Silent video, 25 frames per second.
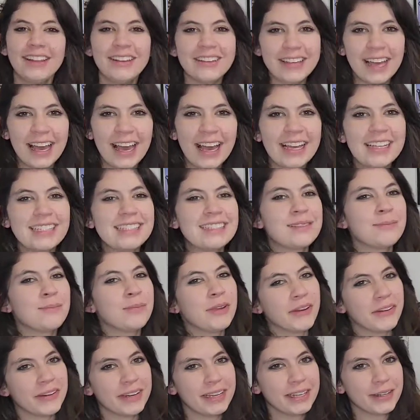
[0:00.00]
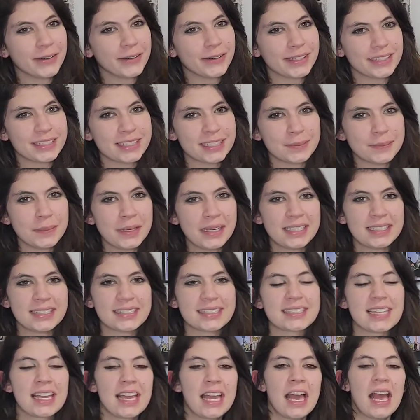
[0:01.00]
Hello guys, Merry
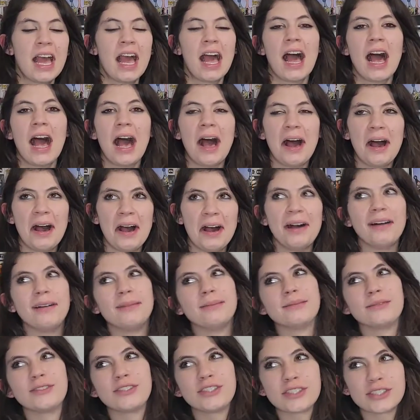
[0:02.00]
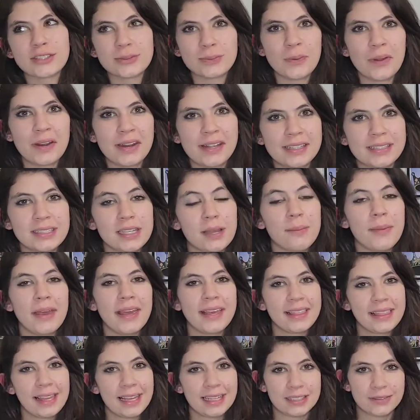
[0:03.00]
Christmas. Um, just wanted to
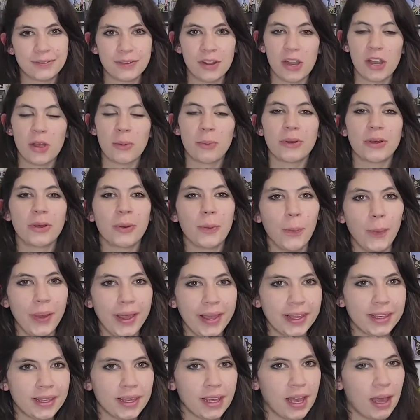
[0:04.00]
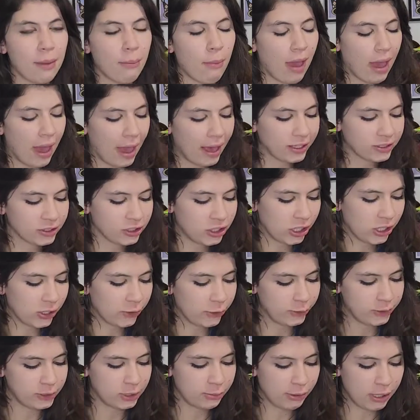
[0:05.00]
make this very real quick. I'm actually
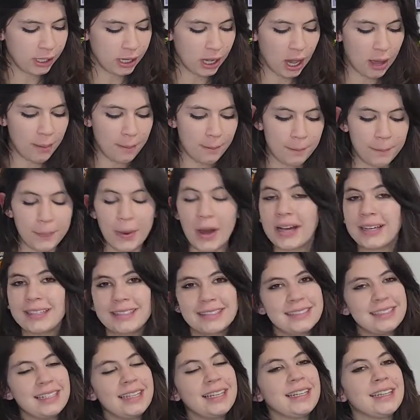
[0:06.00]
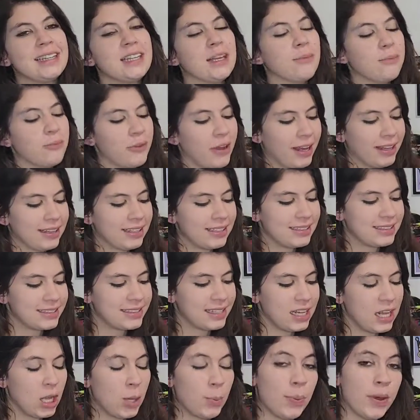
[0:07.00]
going to be unboxing the
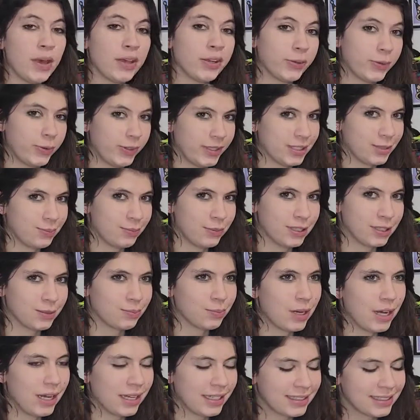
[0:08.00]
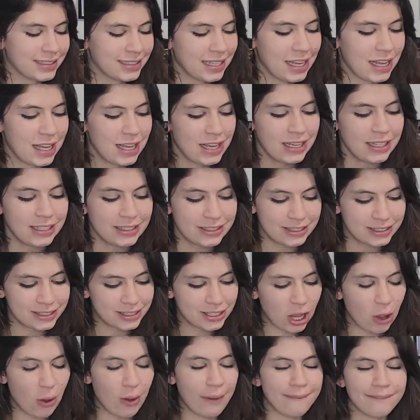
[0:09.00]
Miraculously You Christmas box.
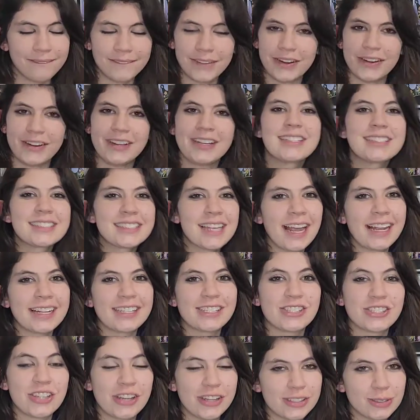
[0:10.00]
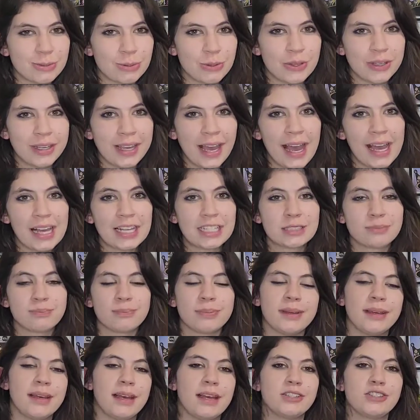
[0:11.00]
So I'm very excited to share this with you
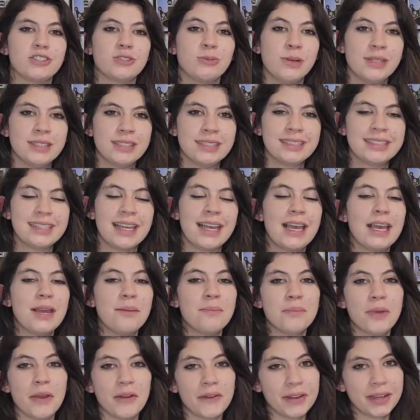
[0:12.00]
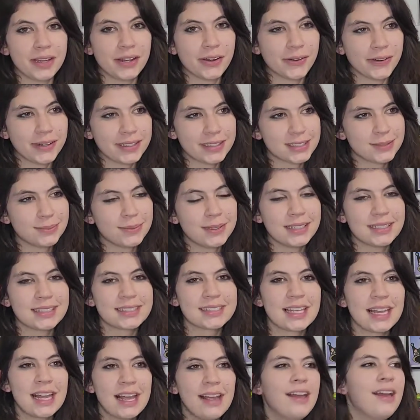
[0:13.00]
guys, but I just want to say Merry
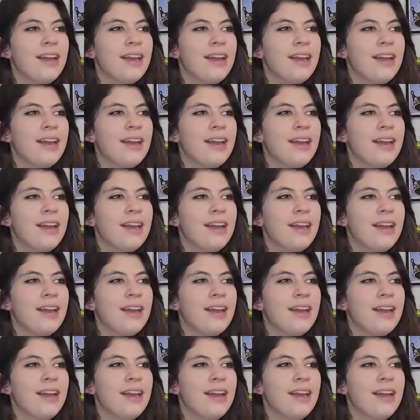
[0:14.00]
Christmas.